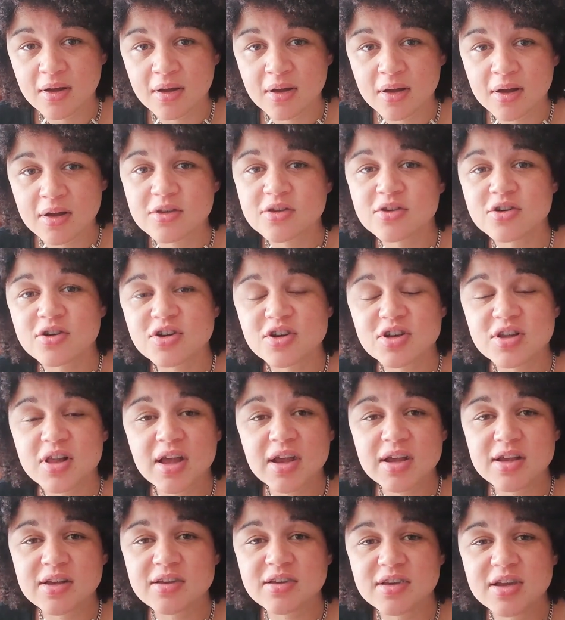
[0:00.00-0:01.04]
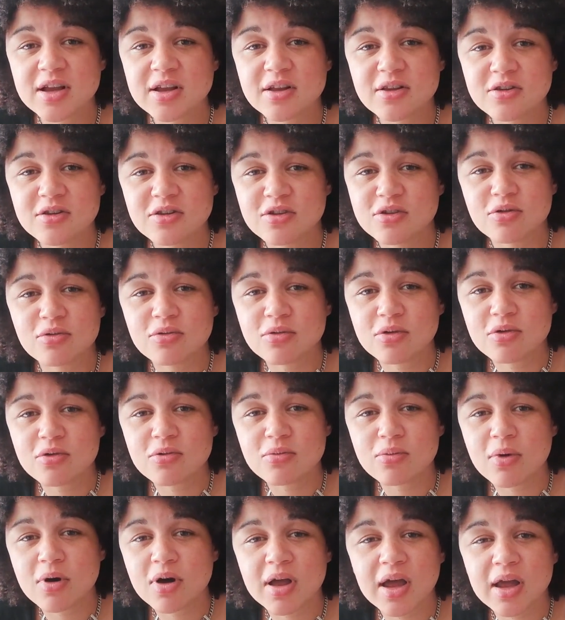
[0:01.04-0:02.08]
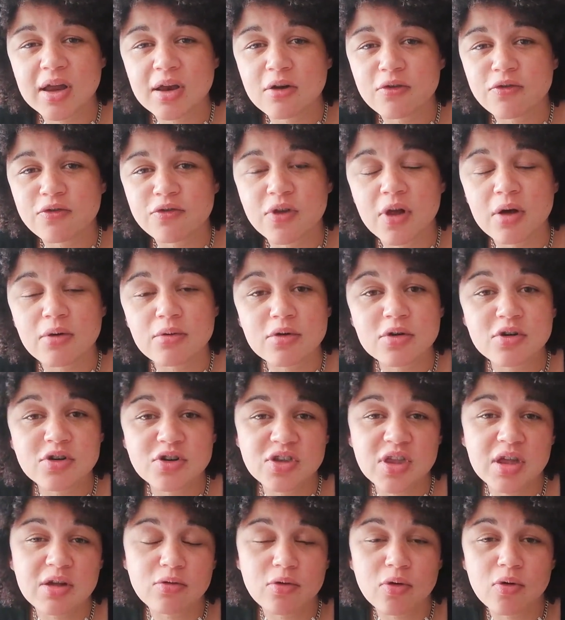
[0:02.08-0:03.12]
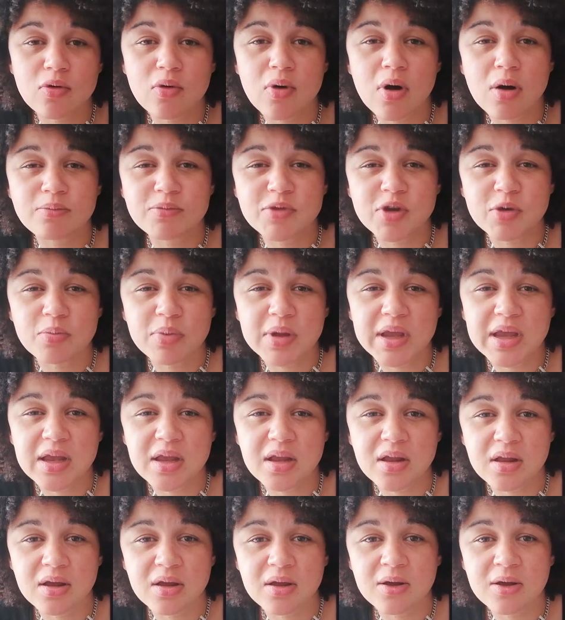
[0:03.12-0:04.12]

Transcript: And just like seeds don't know what kind of flowers they'll grow up to be,